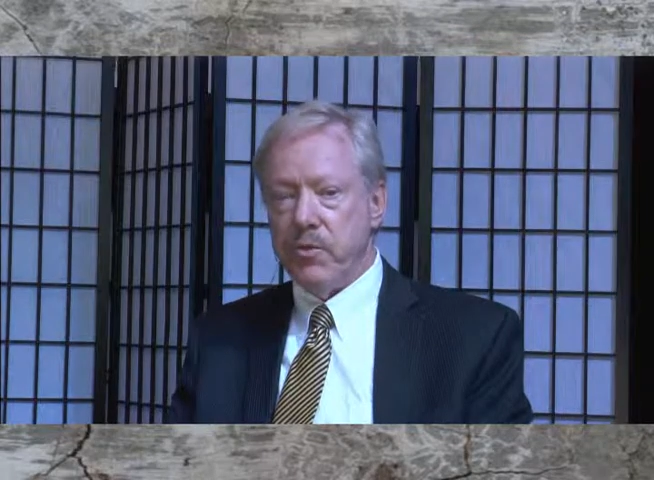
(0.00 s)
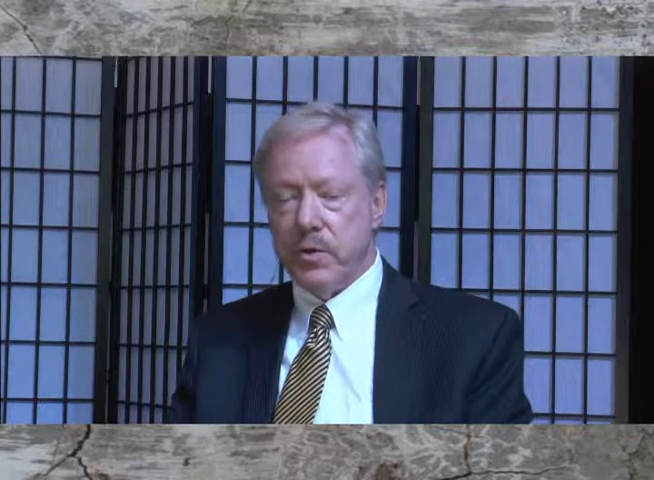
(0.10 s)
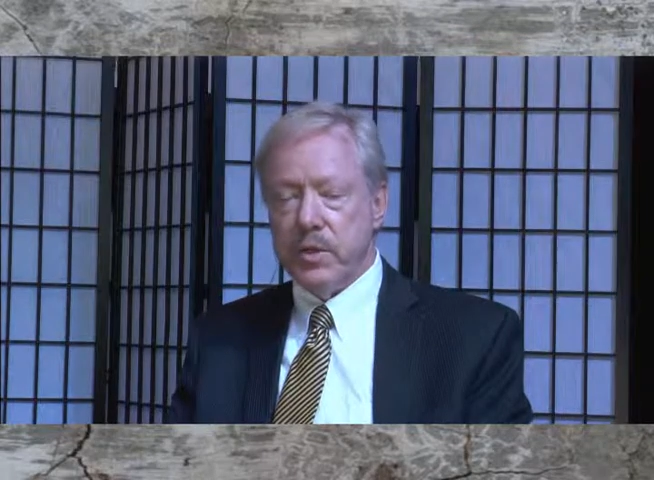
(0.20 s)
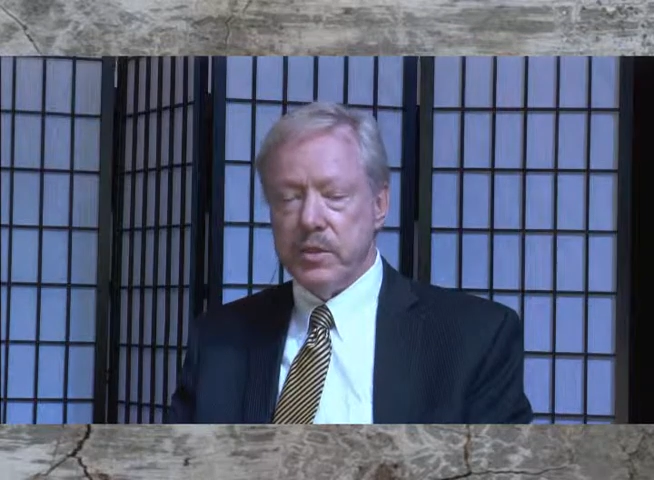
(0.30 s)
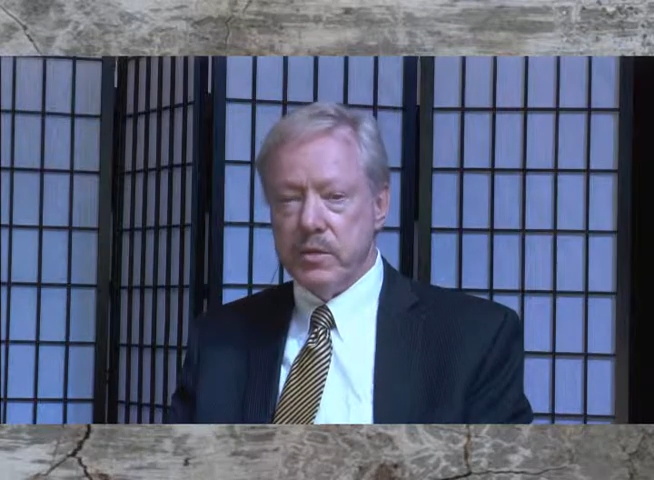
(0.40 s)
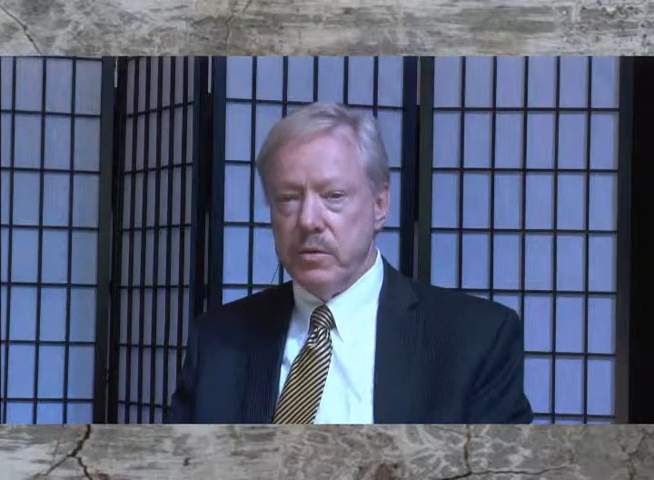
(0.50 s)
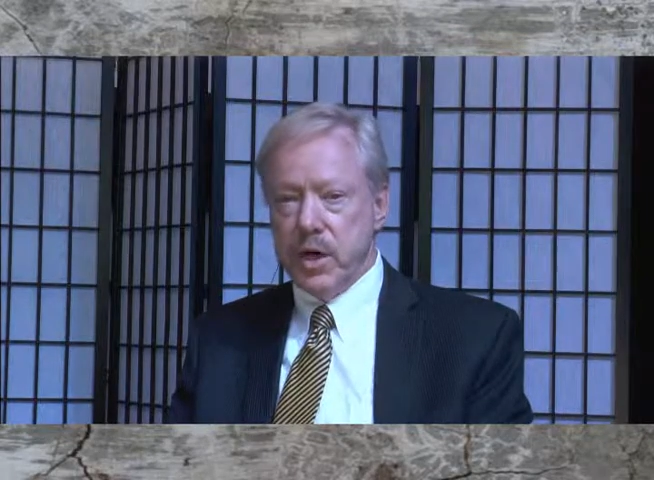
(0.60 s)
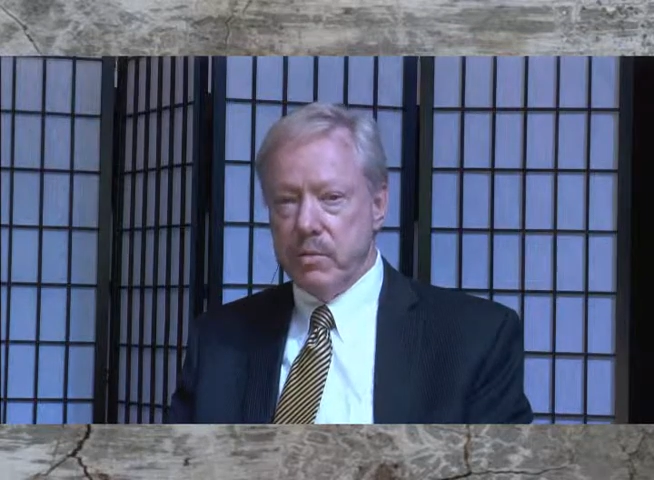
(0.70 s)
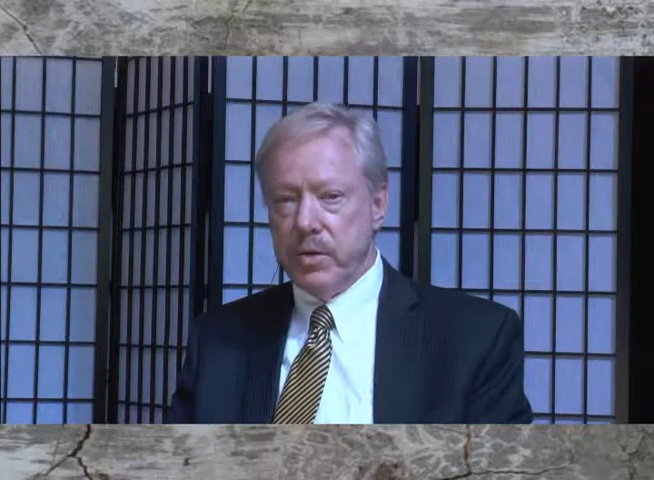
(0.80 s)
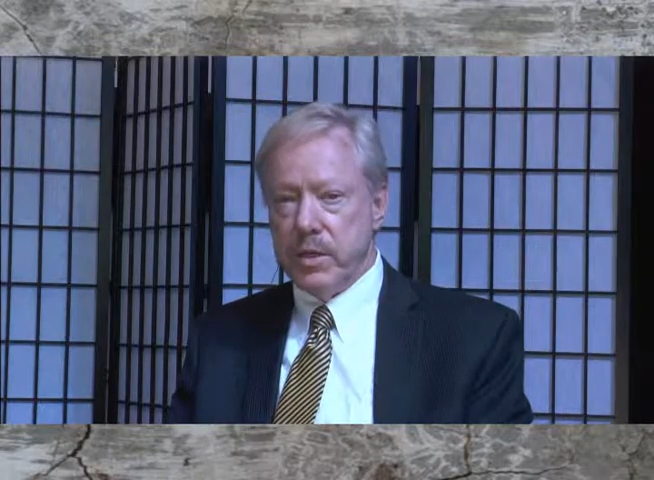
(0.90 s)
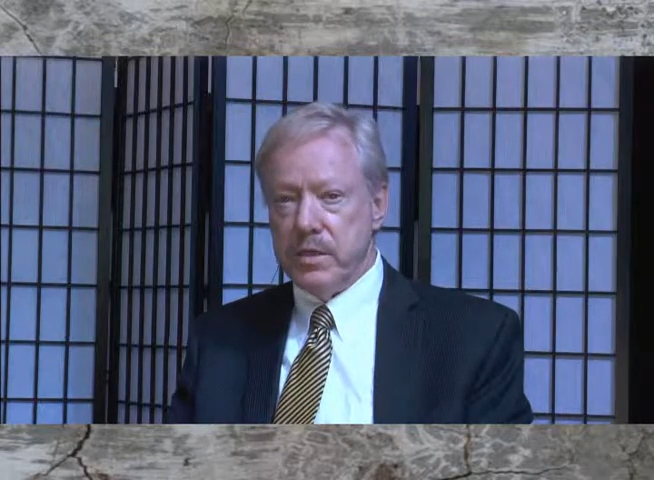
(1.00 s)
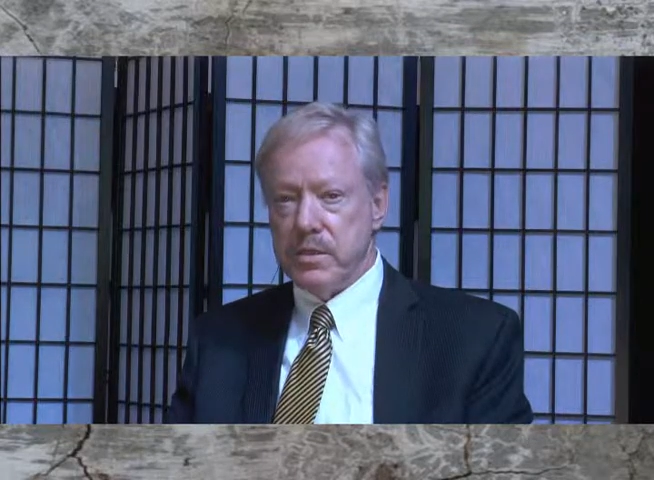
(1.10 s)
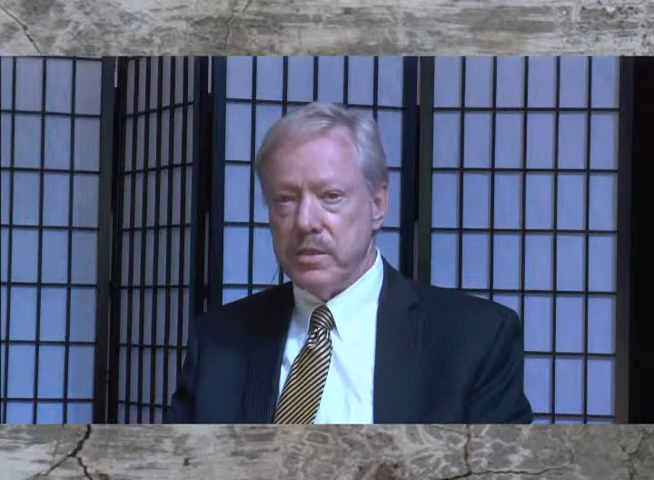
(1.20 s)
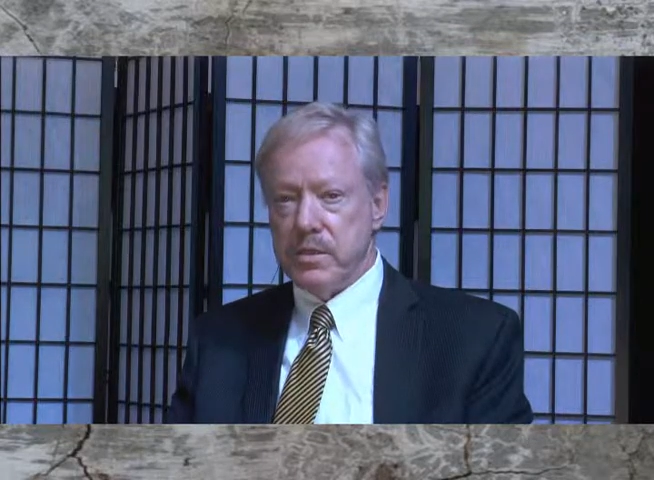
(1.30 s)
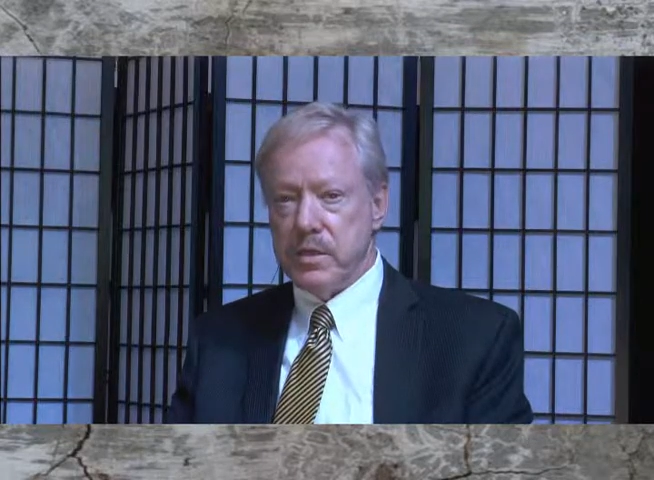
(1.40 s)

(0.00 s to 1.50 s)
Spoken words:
32 companies